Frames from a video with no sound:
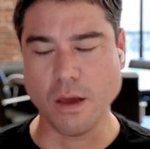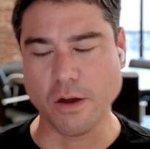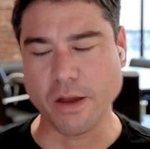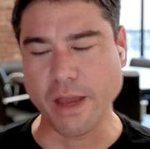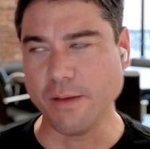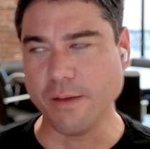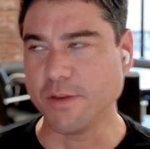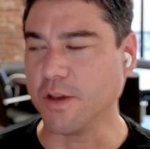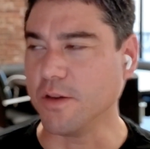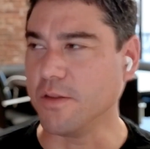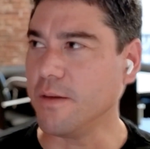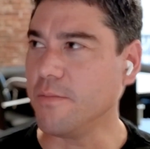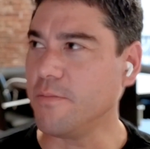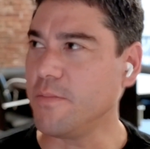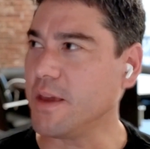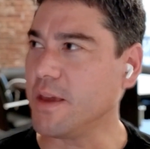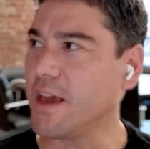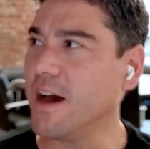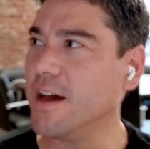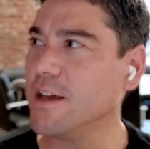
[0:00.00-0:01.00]
Okay, so that
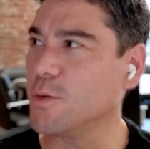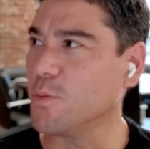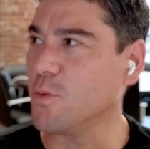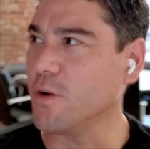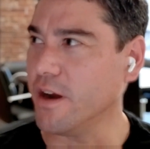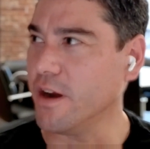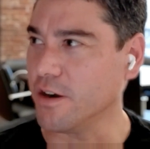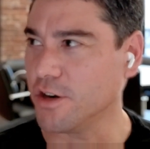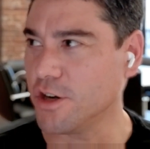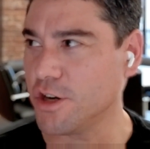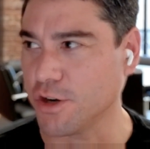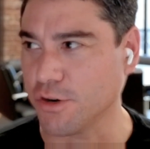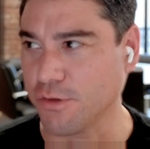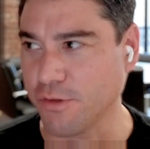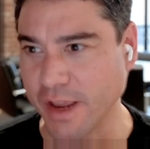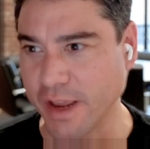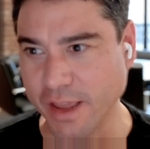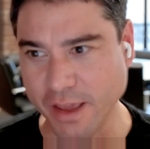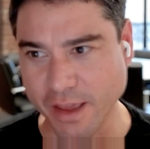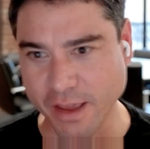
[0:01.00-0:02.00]
because we are
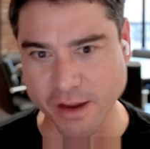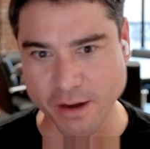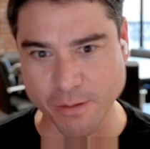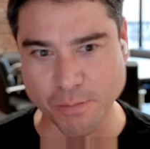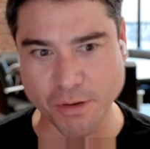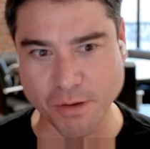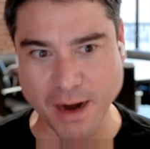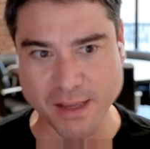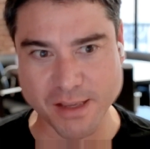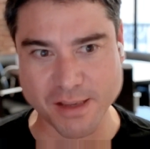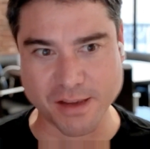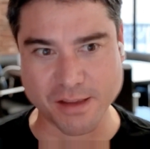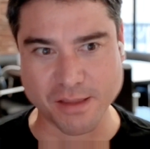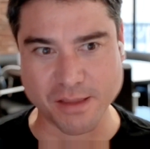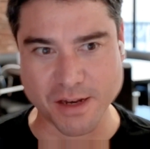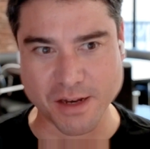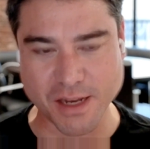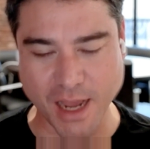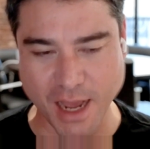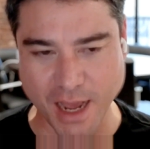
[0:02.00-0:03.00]
compressing the
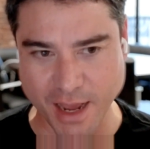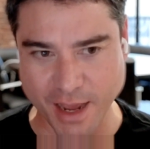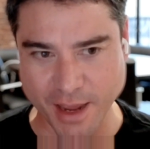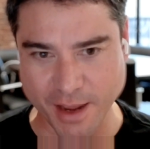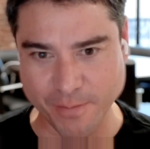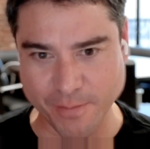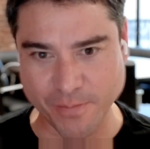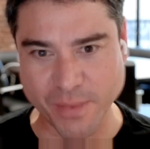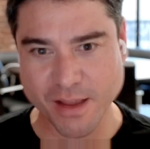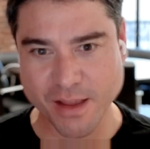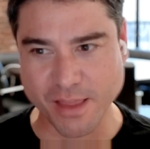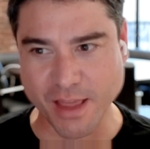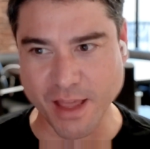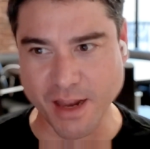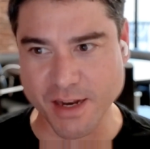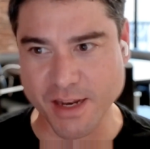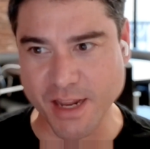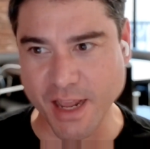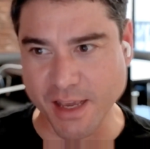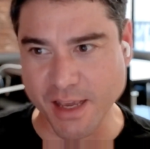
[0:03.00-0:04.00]
time that it
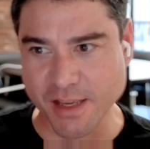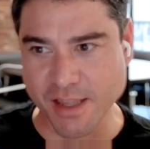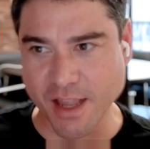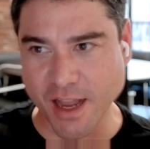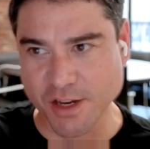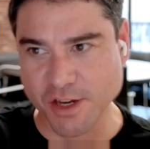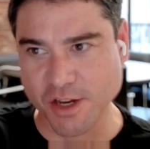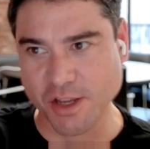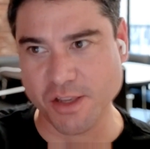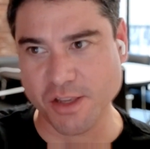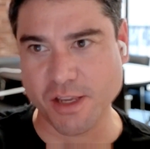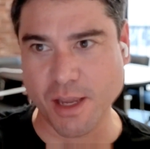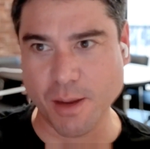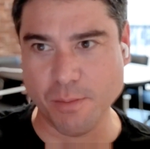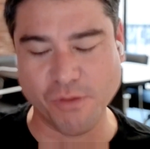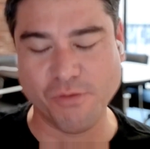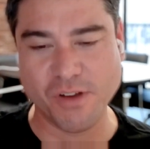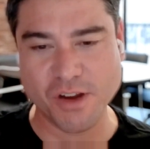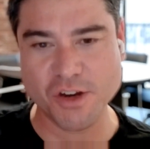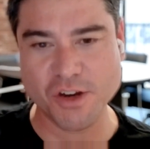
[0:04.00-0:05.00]
takes not just to get
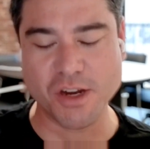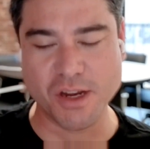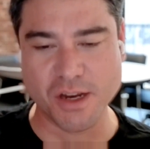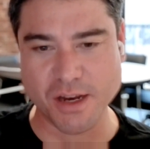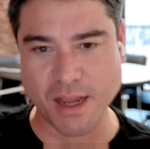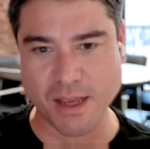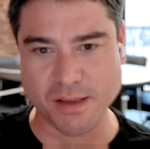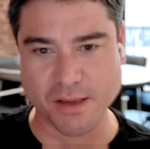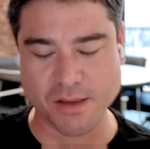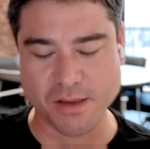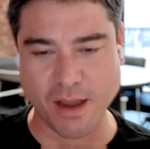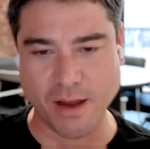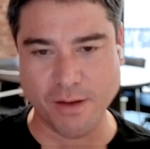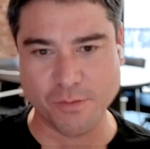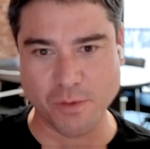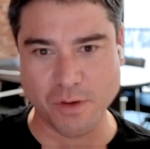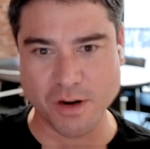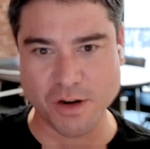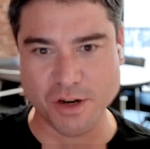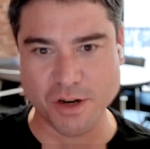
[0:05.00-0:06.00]
proficient as a
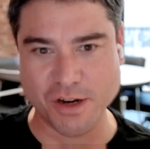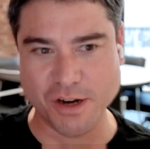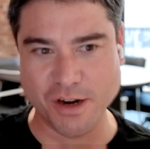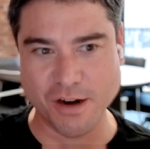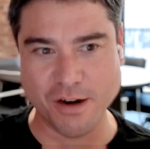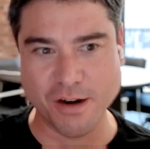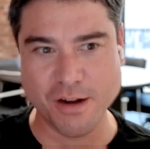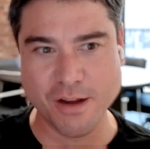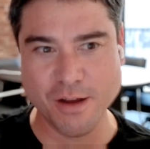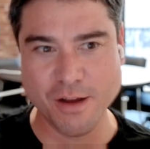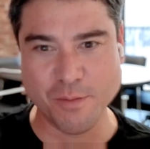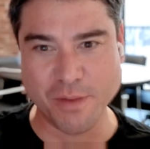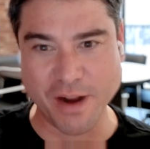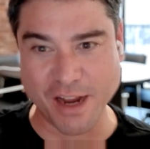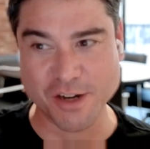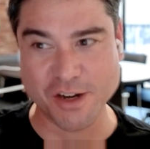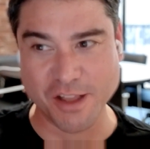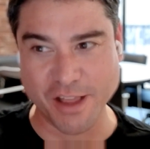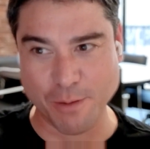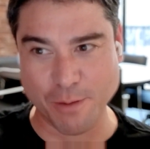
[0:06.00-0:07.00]
software engineer, but
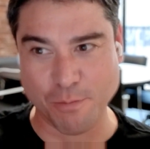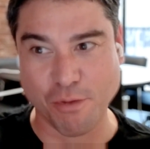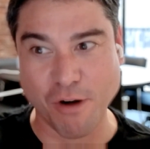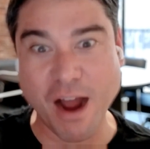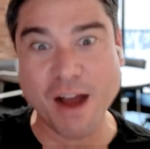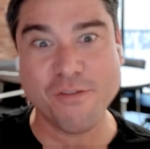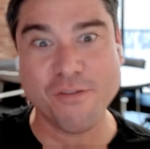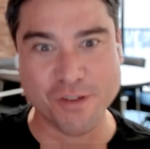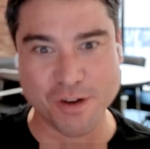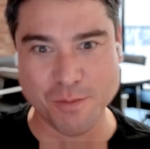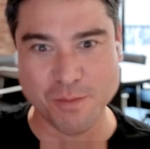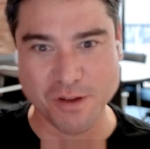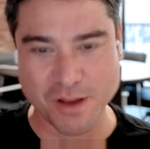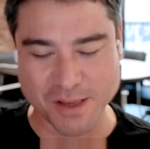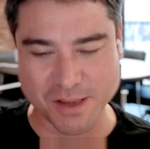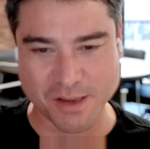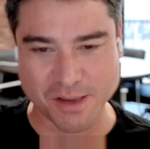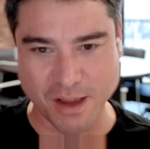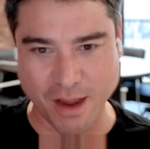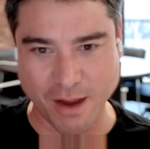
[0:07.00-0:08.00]
actually profitable as
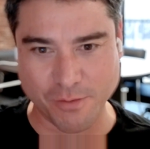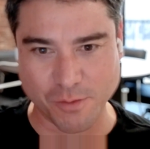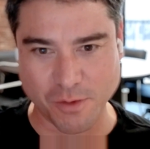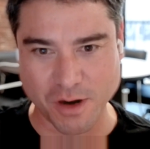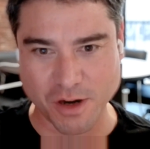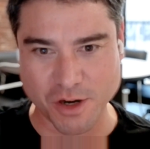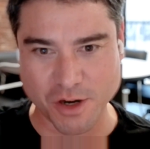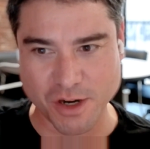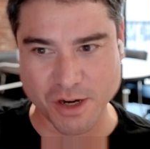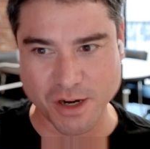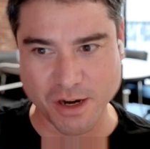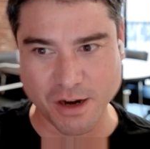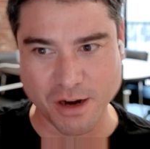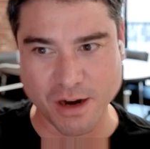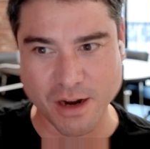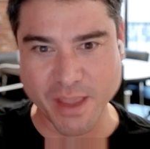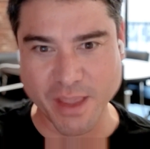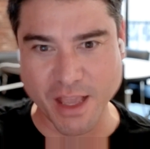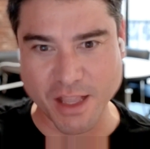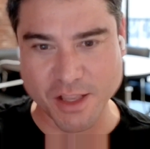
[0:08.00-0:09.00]
a software engineer,
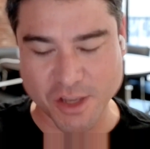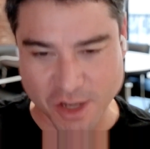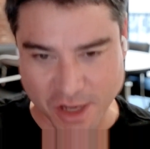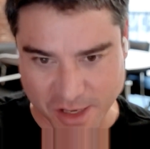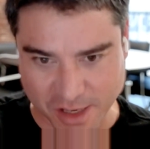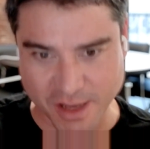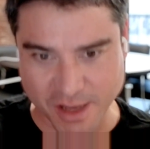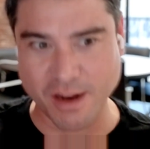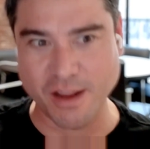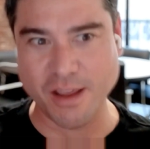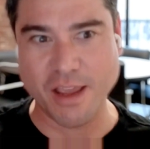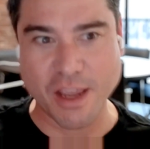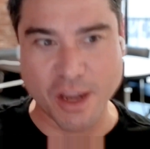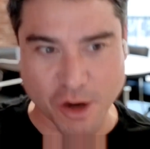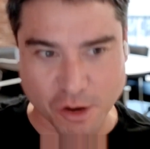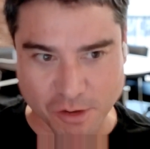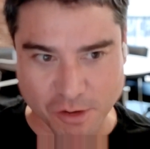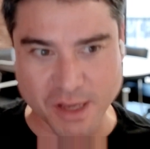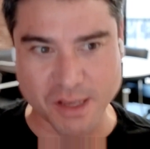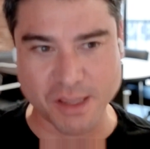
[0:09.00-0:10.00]
it's just going to
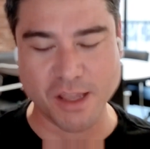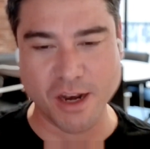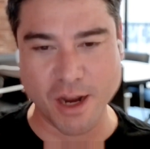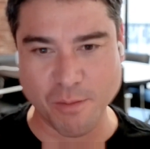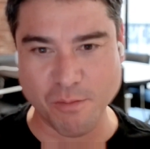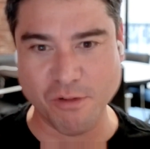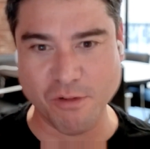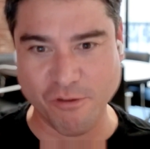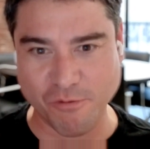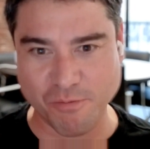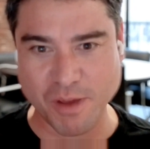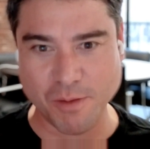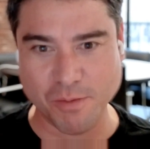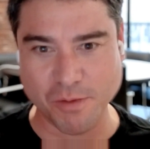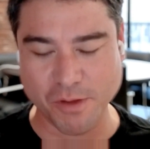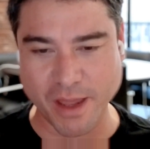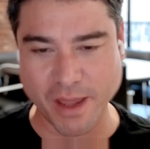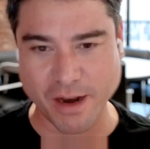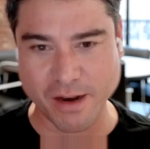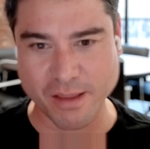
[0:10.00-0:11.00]
increase the number of people
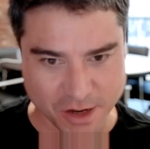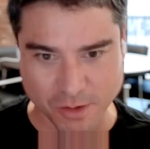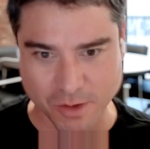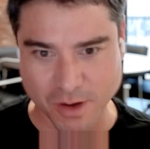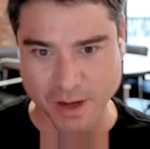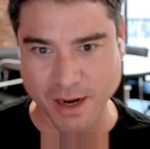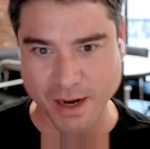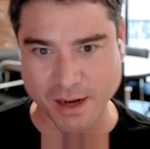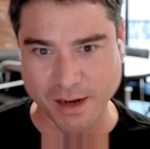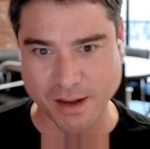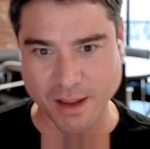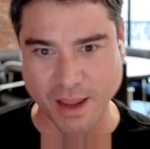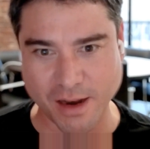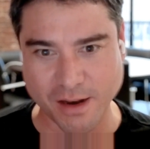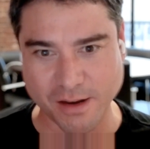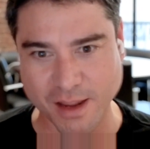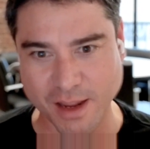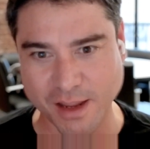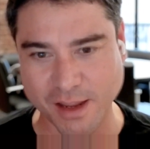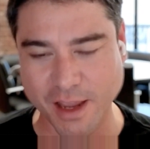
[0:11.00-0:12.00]
that do it
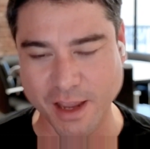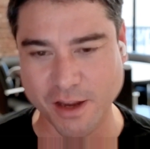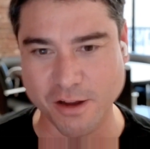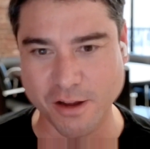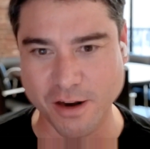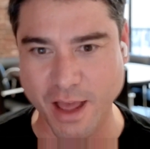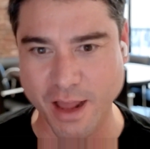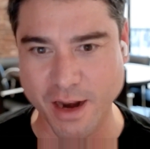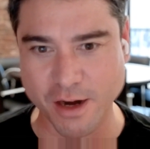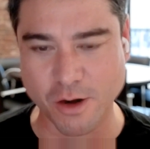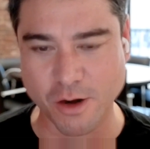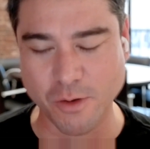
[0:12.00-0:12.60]
and can get good at it